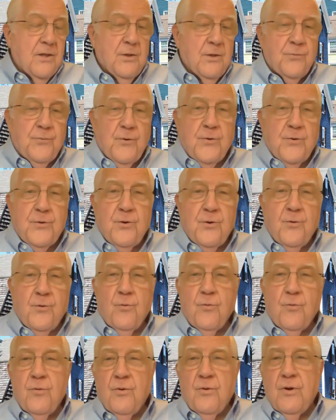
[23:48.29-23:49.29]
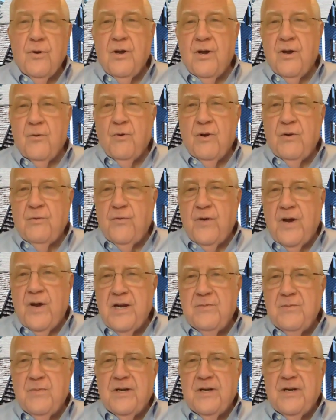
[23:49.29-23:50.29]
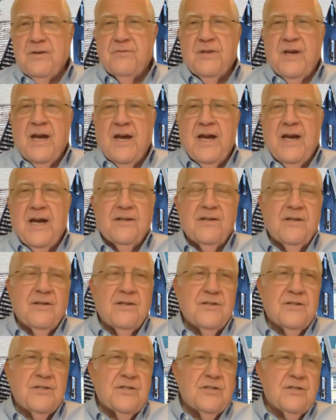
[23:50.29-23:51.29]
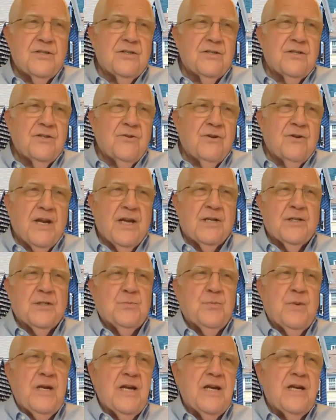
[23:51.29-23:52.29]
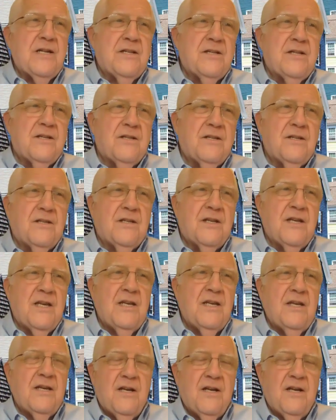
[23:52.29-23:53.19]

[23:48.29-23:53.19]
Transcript: The further uh, refinement of that is to expand the